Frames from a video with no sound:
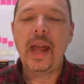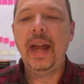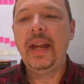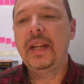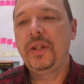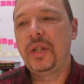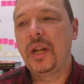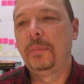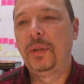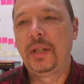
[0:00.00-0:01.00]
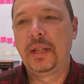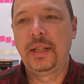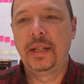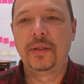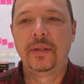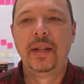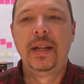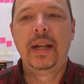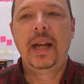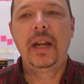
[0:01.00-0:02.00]
Hey, can you come look at this?
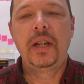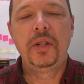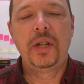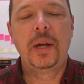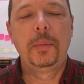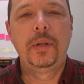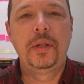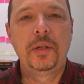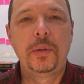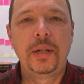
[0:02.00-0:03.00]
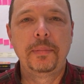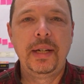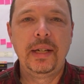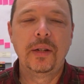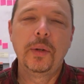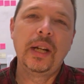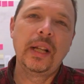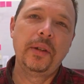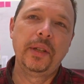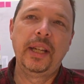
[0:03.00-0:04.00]
Hey, can you come to this quick meeting?
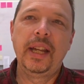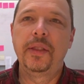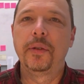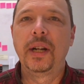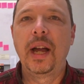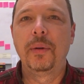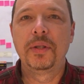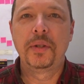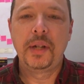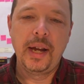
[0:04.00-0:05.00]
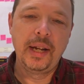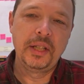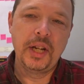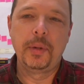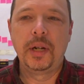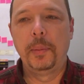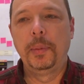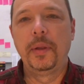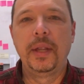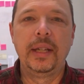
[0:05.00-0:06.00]
Well, I only need three hours, so yeah, I can jam a
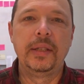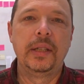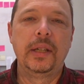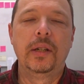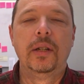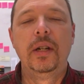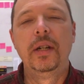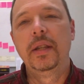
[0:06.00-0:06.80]
couple of things in here.